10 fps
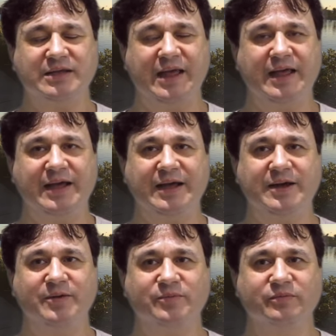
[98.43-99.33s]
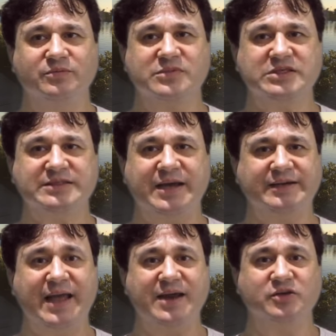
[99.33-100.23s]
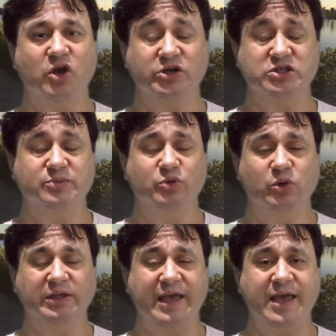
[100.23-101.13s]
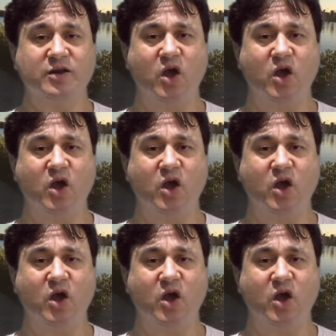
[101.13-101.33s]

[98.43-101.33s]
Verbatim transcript: um, started out going to the pool again.